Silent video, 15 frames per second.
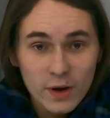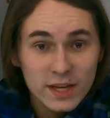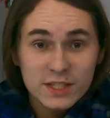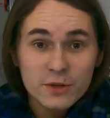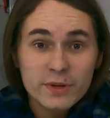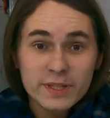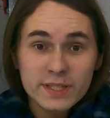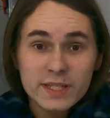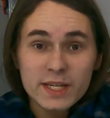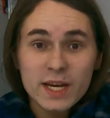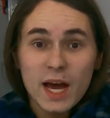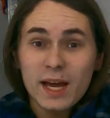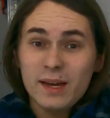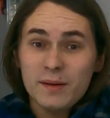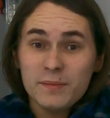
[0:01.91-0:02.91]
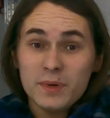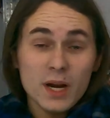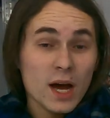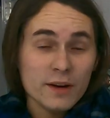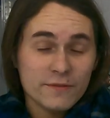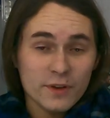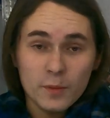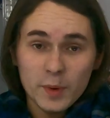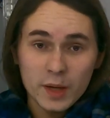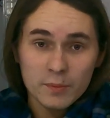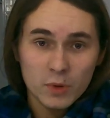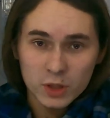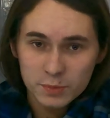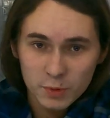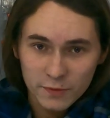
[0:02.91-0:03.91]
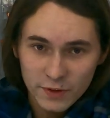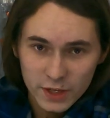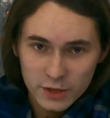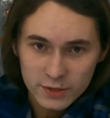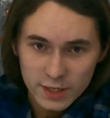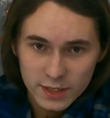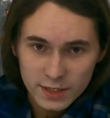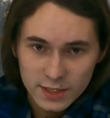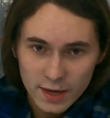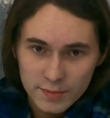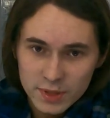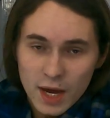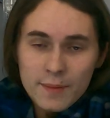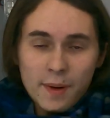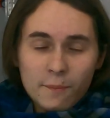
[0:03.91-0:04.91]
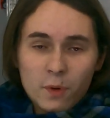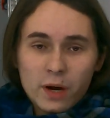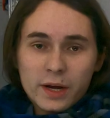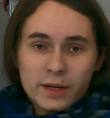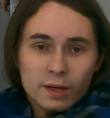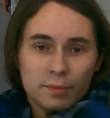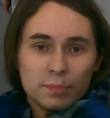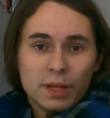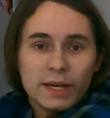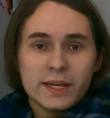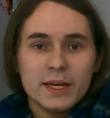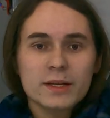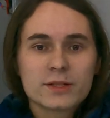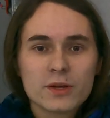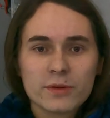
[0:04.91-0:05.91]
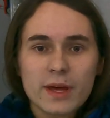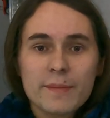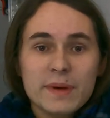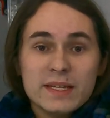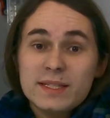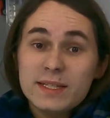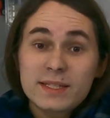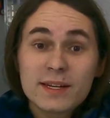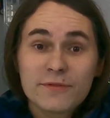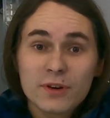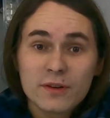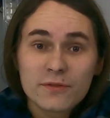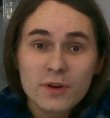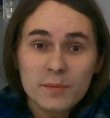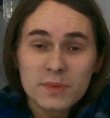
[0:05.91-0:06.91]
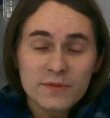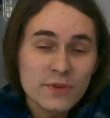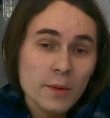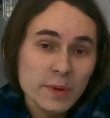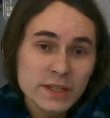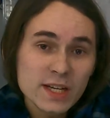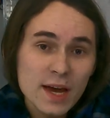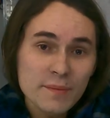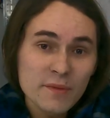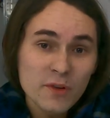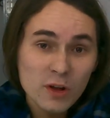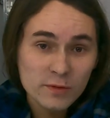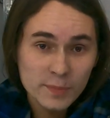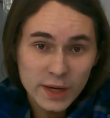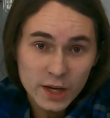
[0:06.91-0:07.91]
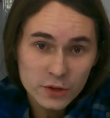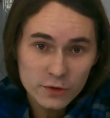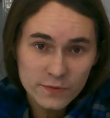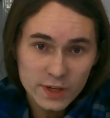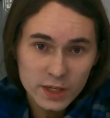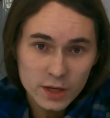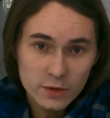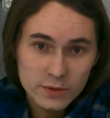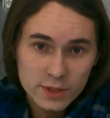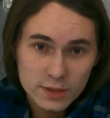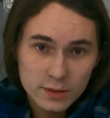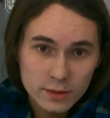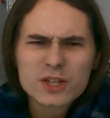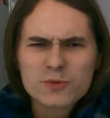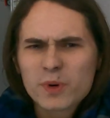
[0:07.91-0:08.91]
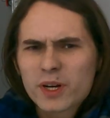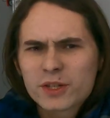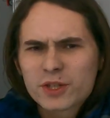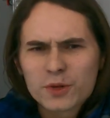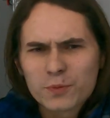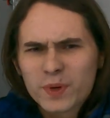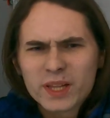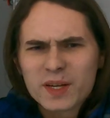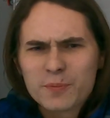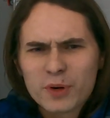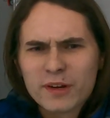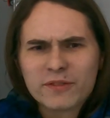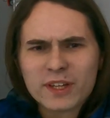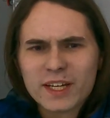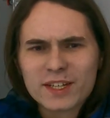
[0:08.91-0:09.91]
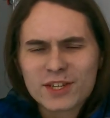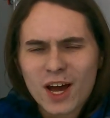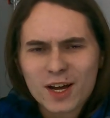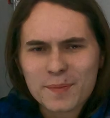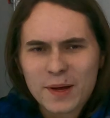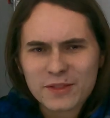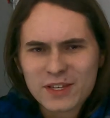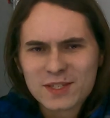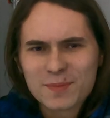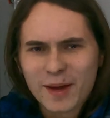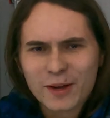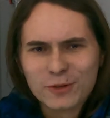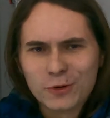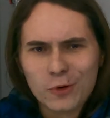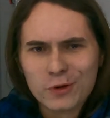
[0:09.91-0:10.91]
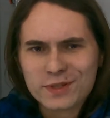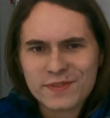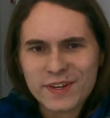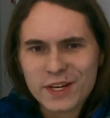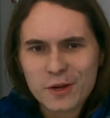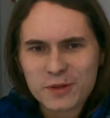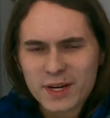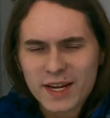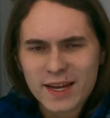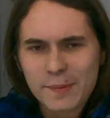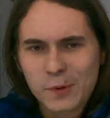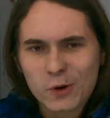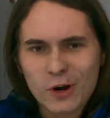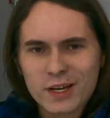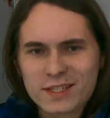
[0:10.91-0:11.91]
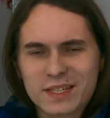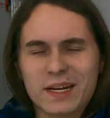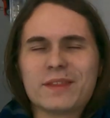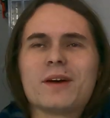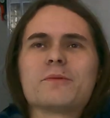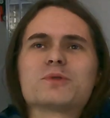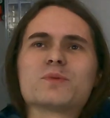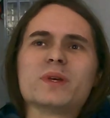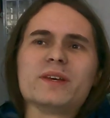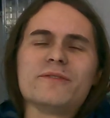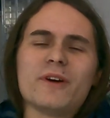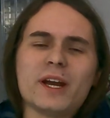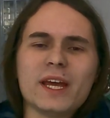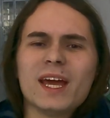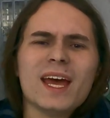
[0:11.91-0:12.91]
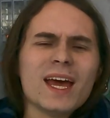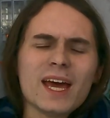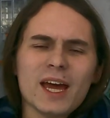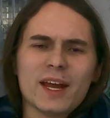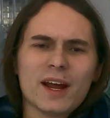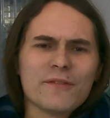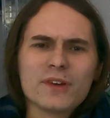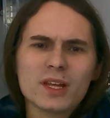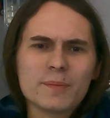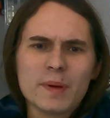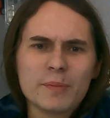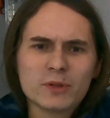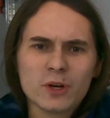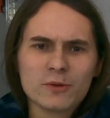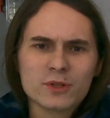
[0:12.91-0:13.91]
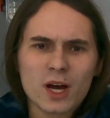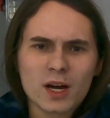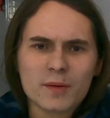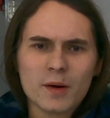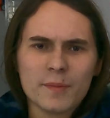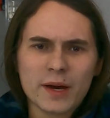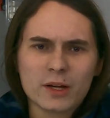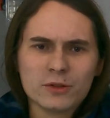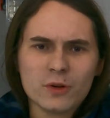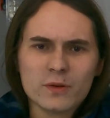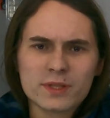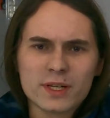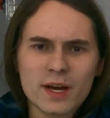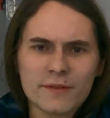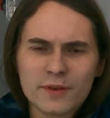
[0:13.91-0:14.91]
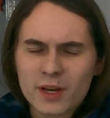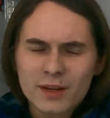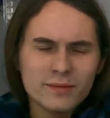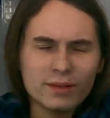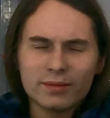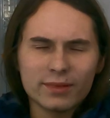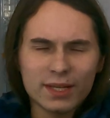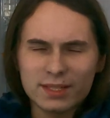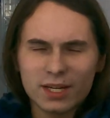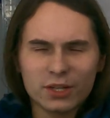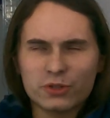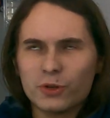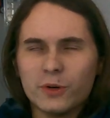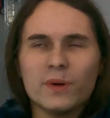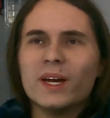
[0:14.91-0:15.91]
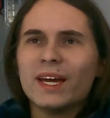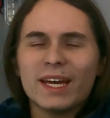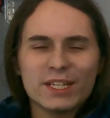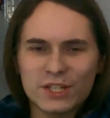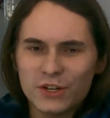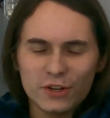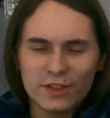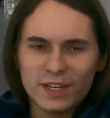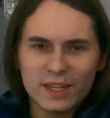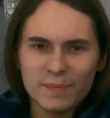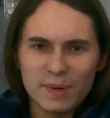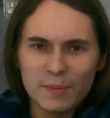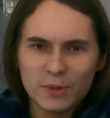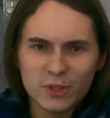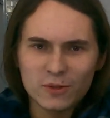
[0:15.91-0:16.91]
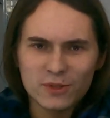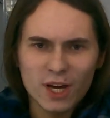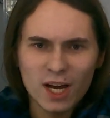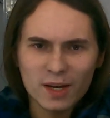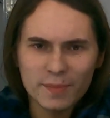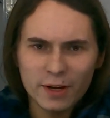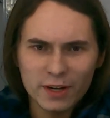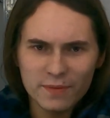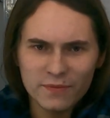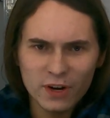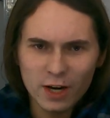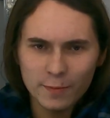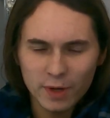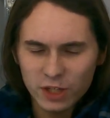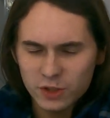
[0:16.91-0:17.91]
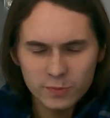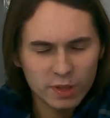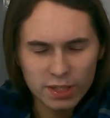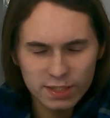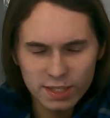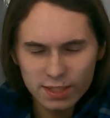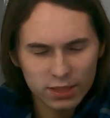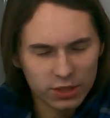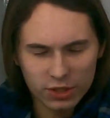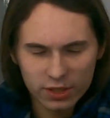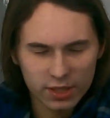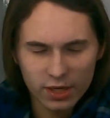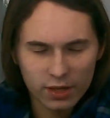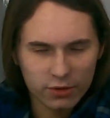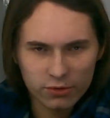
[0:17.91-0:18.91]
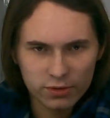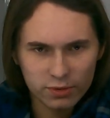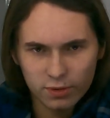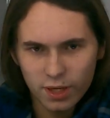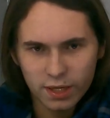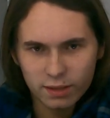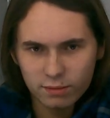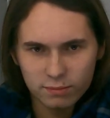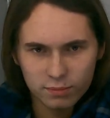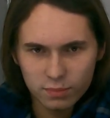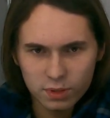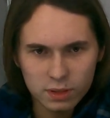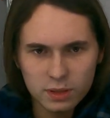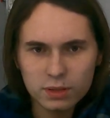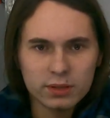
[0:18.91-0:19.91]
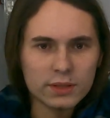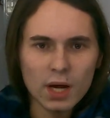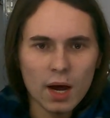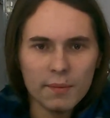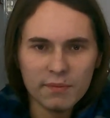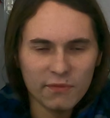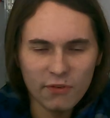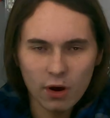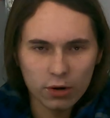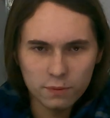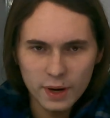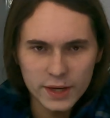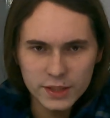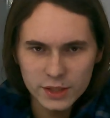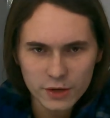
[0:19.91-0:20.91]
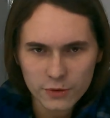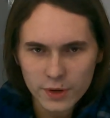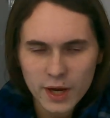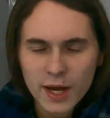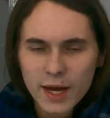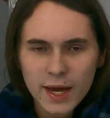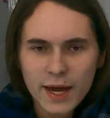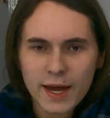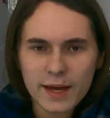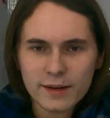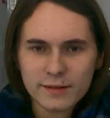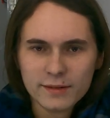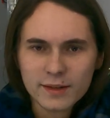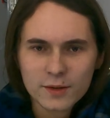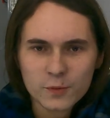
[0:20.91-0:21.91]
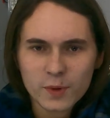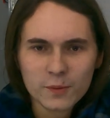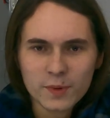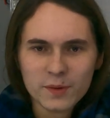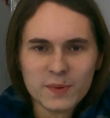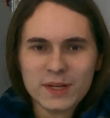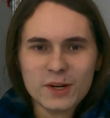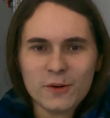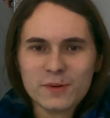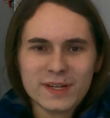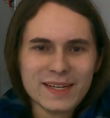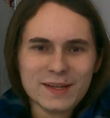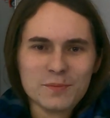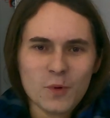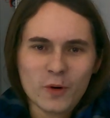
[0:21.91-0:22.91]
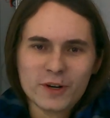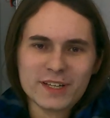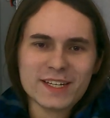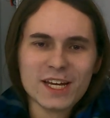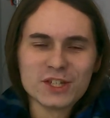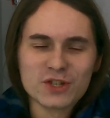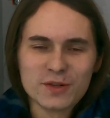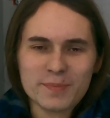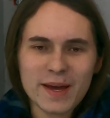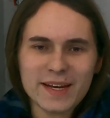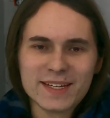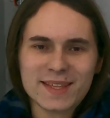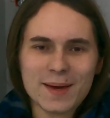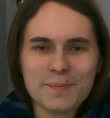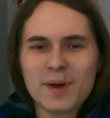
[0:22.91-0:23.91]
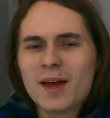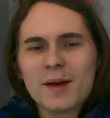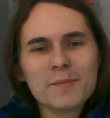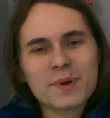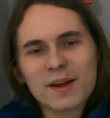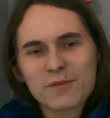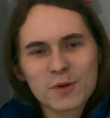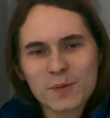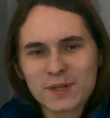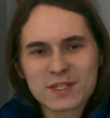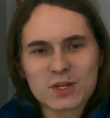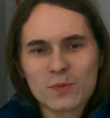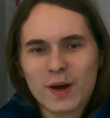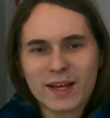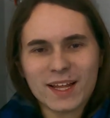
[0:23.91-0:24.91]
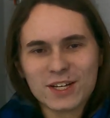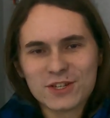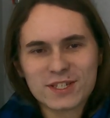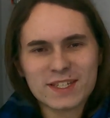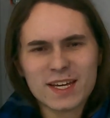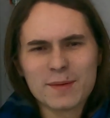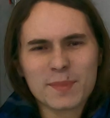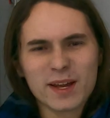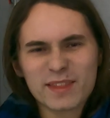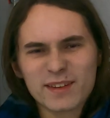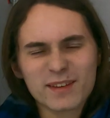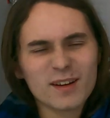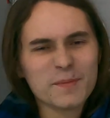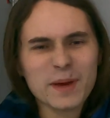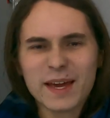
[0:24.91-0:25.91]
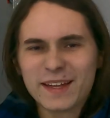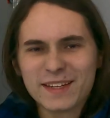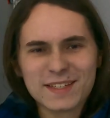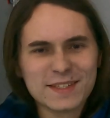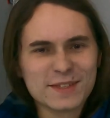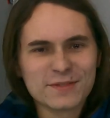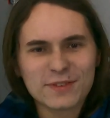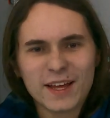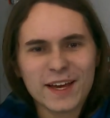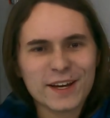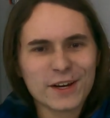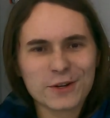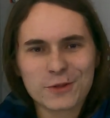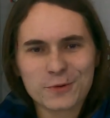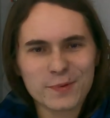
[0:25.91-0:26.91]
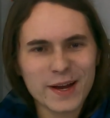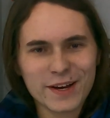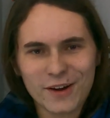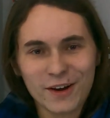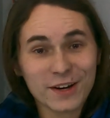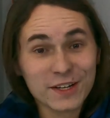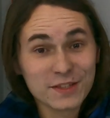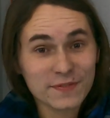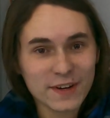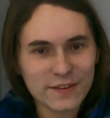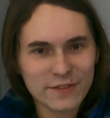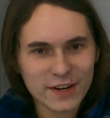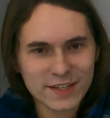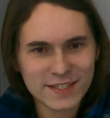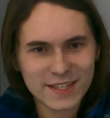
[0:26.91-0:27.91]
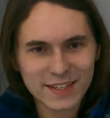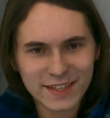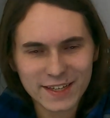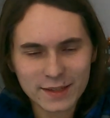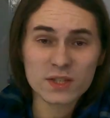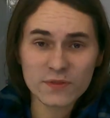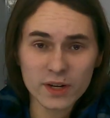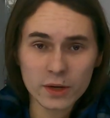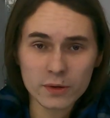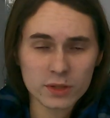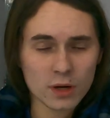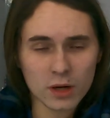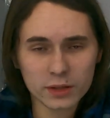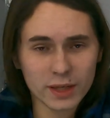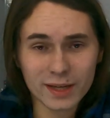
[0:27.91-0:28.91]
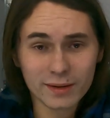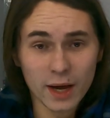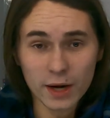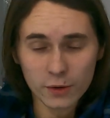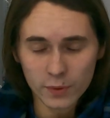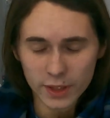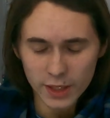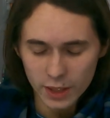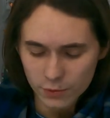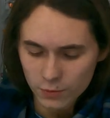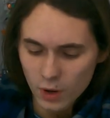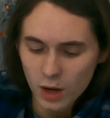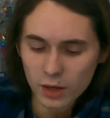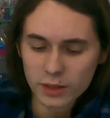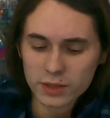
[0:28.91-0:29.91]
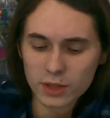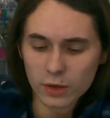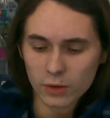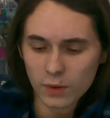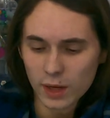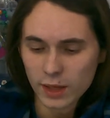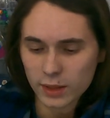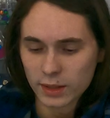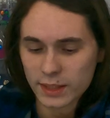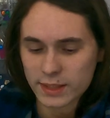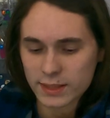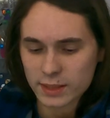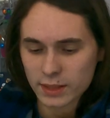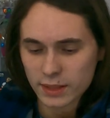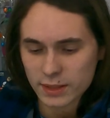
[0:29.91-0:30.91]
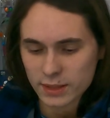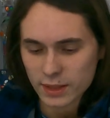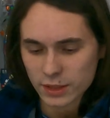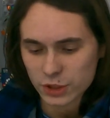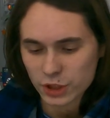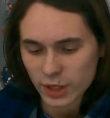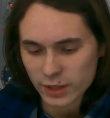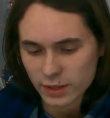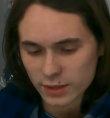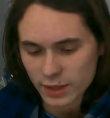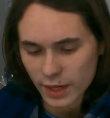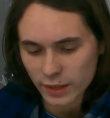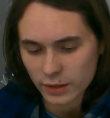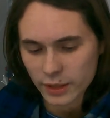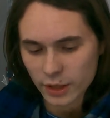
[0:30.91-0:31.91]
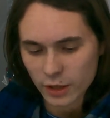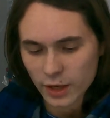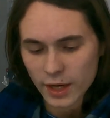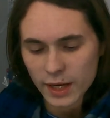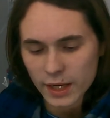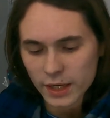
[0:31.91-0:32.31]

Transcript: As you can see, I am not filming multiple videos at the same time. I'm wearing a blanket, so that makes this different from the filming time of all of my other videos. I just wanted to really briefly talk about this Michael Knowles video that I came across that I thought was really funny, and I feel like people don't talk about Michael Knowles enough. That's not true. It's a good thing that people don't talk about him very much because he's just another, dumb far-right dude, and we don't need more attention paid to them. But every once in a while I just see him and I think, oh man, this is flying under the radar, and it's very, very silly. This video is called, and I don't want to get it wrong, so let's check the title here.